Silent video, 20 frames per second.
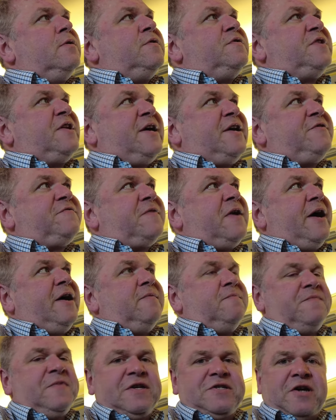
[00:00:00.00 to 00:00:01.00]
today's
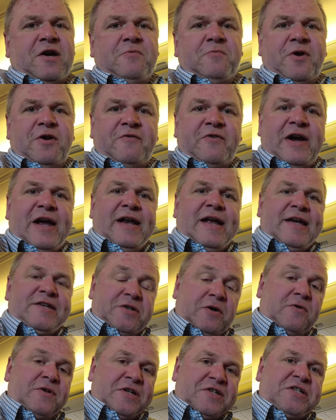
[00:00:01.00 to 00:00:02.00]
flight is on one of Ryanair's
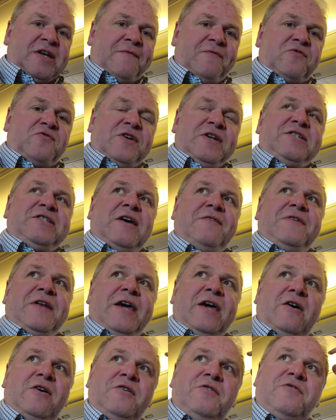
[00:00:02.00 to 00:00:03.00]
older
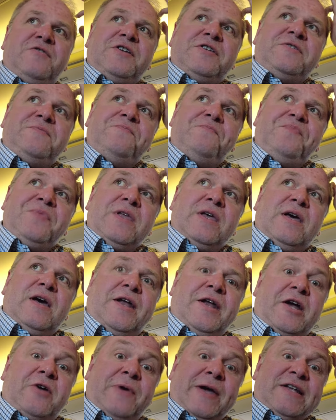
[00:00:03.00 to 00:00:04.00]
737-800s.
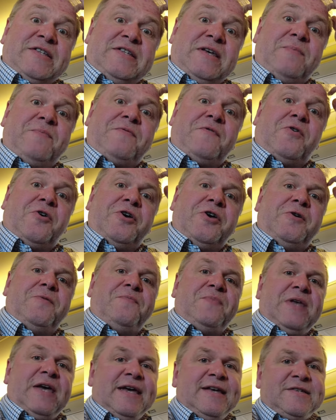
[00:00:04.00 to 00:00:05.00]
And a quick tip for you
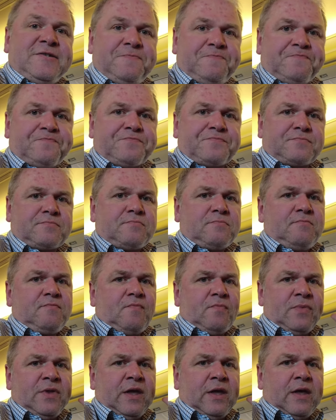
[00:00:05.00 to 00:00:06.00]
is,
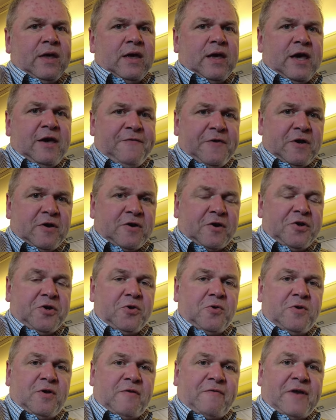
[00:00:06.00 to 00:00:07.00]
if you look on
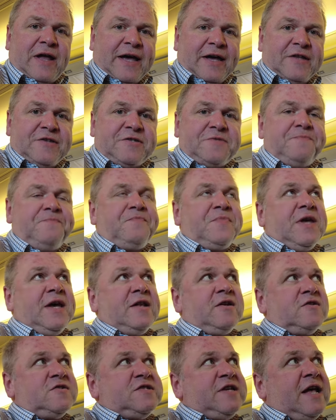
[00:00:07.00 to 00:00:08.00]
Google Flights,
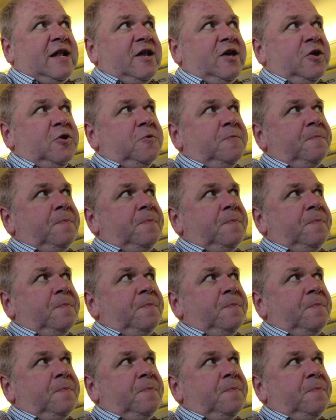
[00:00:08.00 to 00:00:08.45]
it'll tell you